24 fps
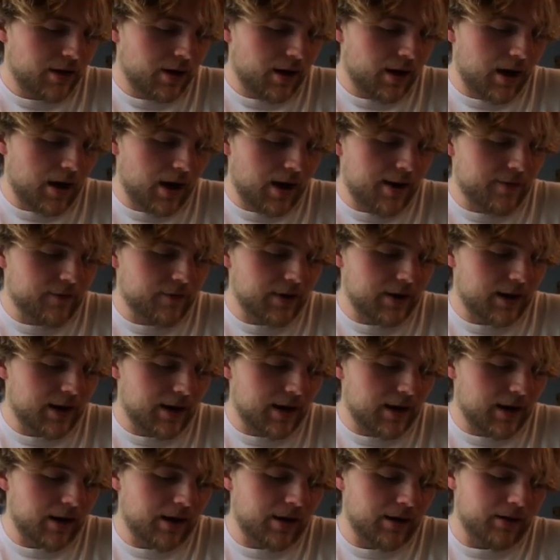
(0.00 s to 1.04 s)
I have
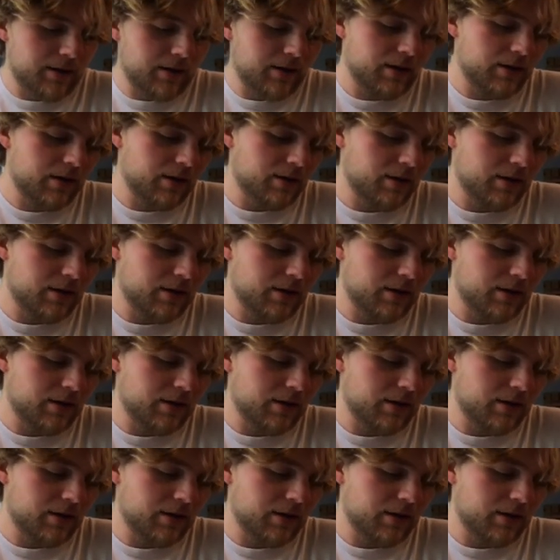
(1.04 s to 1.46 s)
had